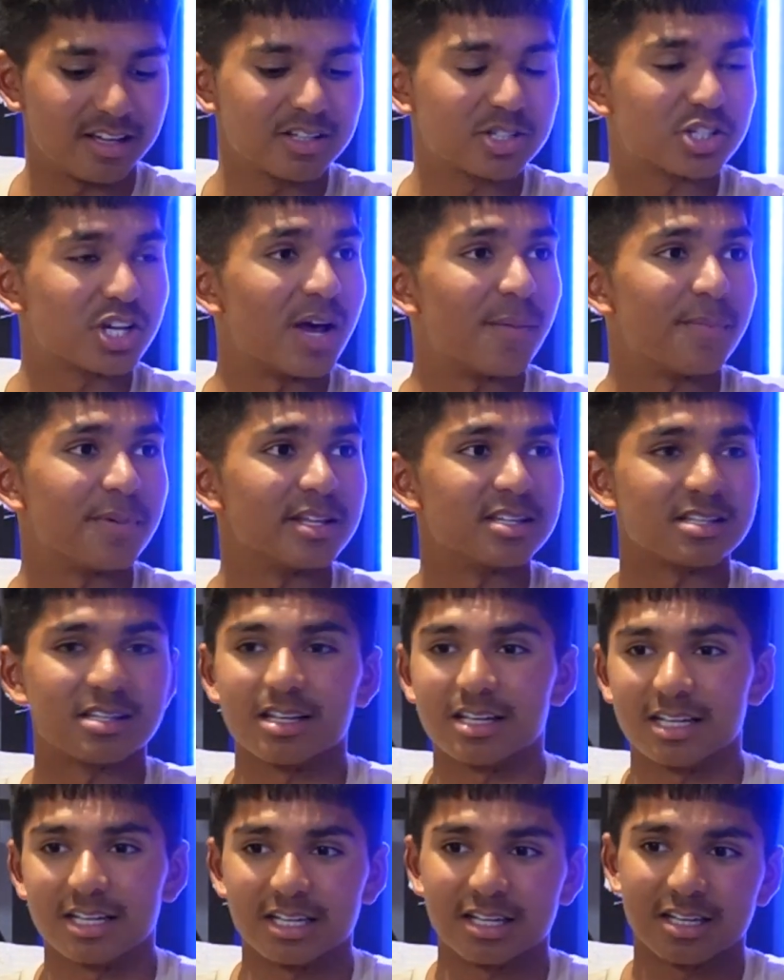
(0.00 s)
Champions
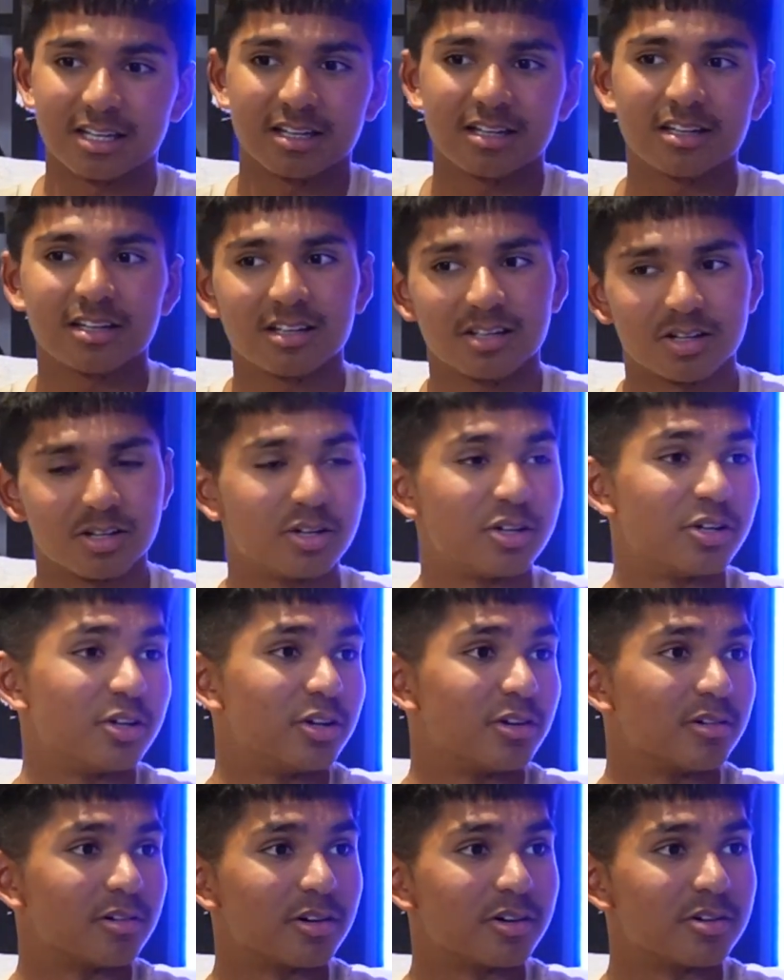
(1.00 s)
League,
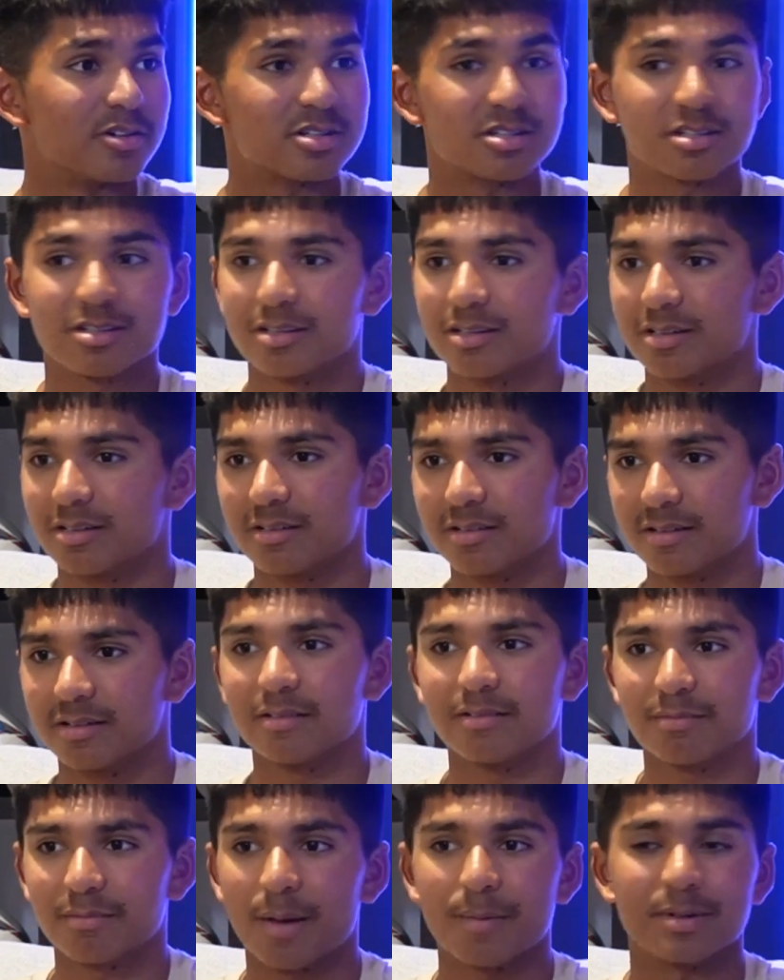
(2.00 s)
Euros,
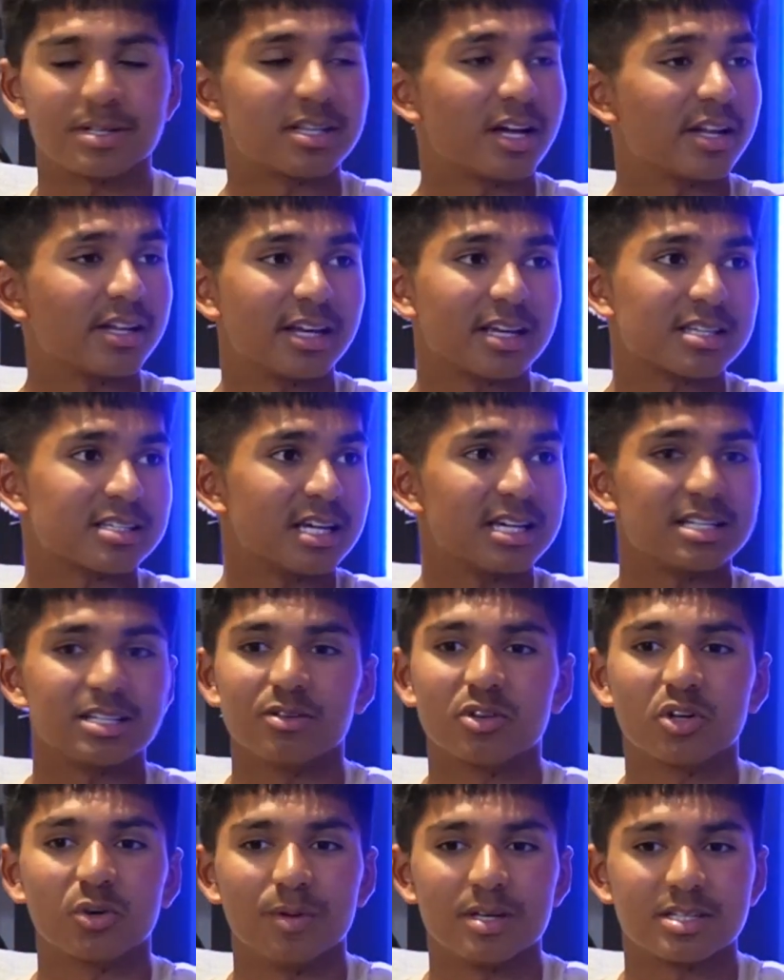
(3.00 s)
maybe start next season.
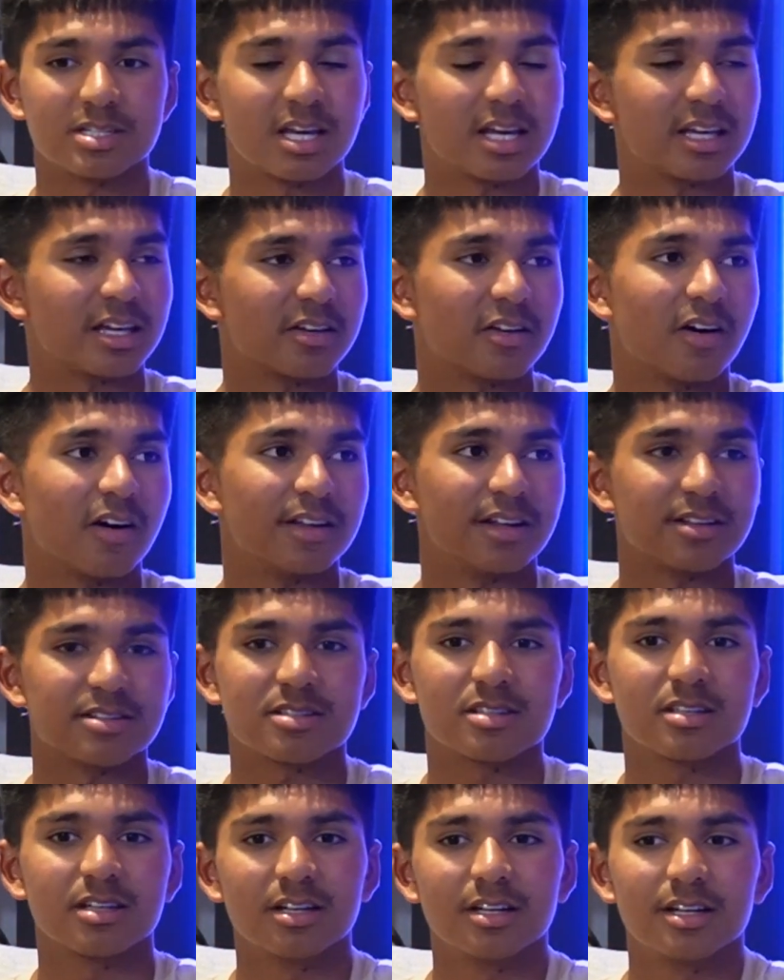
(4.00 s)
You could be seeing a guy
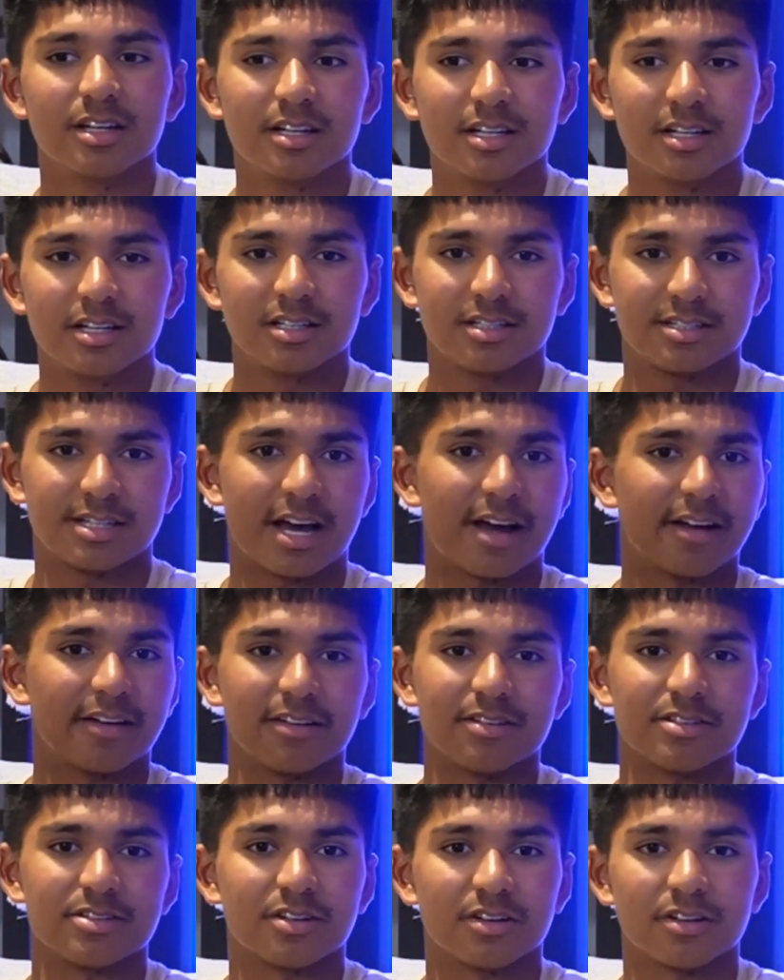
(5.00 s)
that's touted
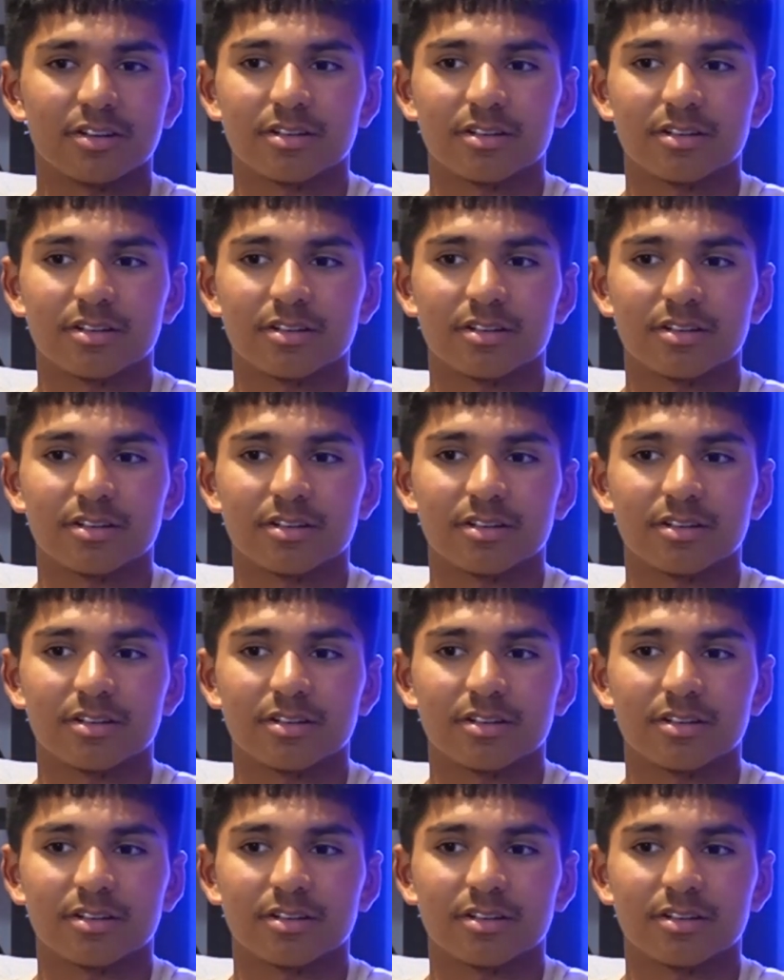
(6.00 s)
as